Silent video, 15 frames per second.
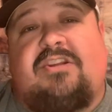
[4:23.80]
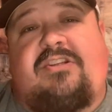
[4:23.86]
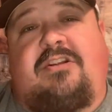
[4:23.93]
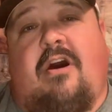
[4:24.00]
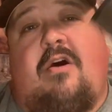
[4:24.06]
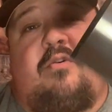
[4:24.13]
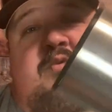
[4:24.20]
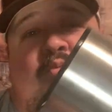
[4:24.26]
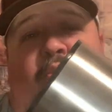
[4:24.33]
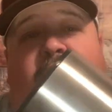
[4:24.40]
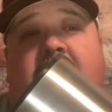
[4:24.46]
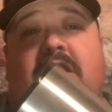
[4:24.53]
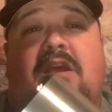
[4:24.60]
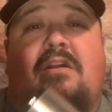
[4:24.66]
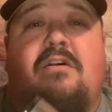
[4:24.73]
just thought it was a
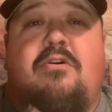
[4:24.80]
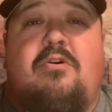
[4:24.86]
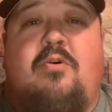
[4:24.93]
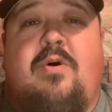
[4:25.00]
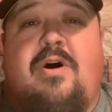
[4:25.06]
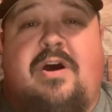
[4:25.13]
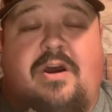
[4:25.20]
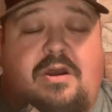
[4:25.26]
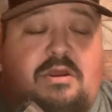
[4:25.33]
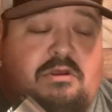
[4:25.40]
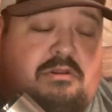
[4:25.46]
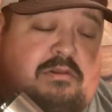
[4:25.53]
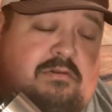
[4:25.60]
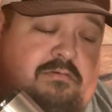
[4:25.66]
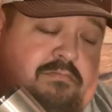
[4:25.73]
pretty neat little,
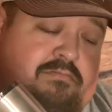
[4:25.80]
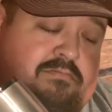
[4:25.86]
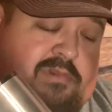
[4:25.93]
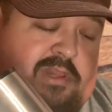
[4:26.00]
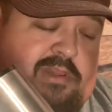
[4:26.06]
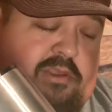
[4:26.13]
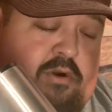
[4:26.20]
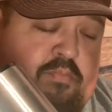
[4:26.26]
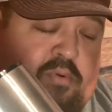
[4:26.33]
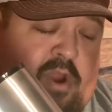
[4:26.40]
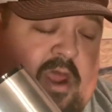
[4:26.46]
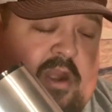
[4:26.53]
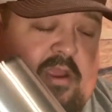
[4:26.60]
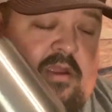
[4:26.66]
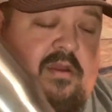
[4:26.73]
little
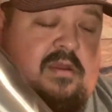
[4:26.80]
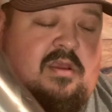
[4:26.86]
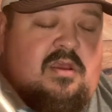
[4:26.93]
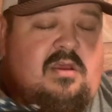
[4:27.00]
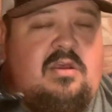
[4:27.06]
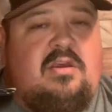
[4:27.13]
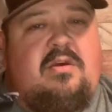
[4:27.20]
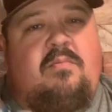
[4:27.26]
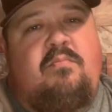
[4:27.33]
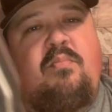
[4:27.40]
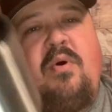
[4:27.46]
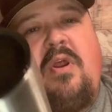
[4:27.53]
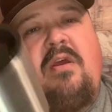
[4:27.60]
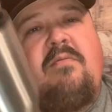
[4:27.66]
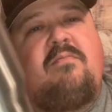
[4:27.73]
product.
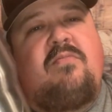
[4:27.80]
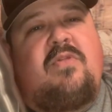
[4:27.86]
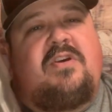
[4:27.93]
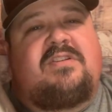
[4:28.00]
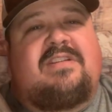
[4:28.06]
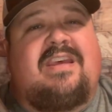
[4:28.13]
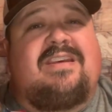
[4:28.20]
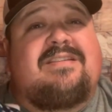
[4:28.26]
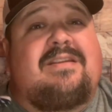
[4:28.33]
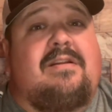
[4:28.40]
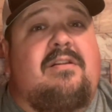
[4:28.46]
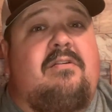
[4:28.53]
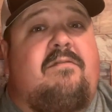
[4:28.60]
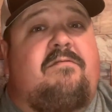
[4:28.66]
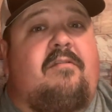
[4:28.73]
But let's test it a
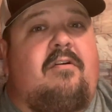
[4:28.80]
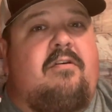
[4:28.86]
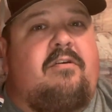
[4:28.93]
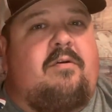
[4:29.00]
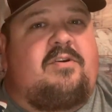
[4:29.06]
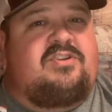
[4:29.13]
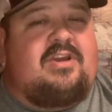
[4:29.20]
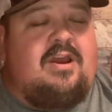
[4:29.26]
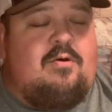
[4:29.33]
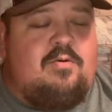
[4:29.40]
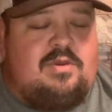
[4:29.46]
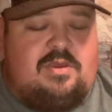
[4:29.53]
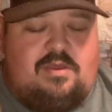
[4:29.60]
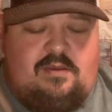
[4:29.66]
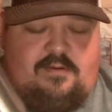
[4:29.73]
little further, shall
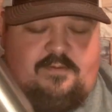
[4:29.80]
we?